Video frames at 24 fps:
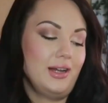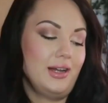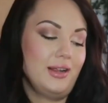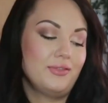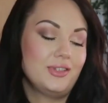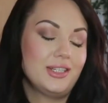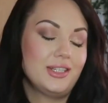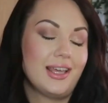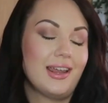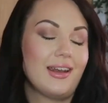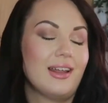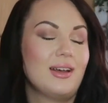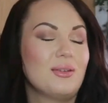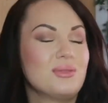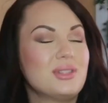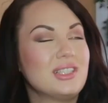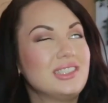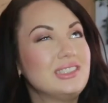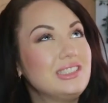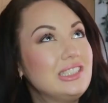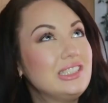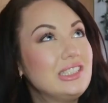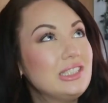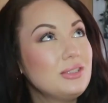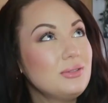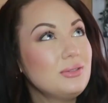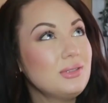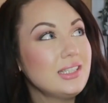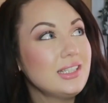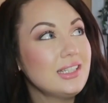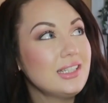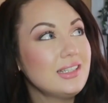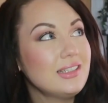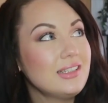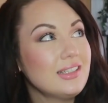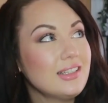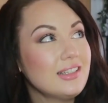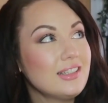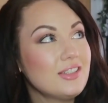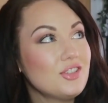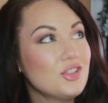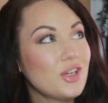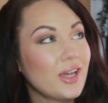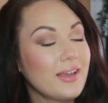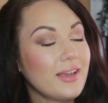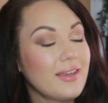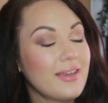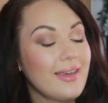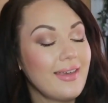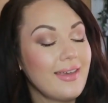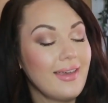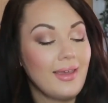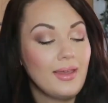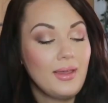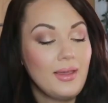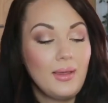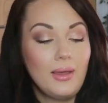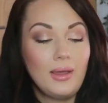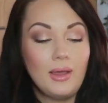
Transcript: if to get it. I was like, do I need another jacket?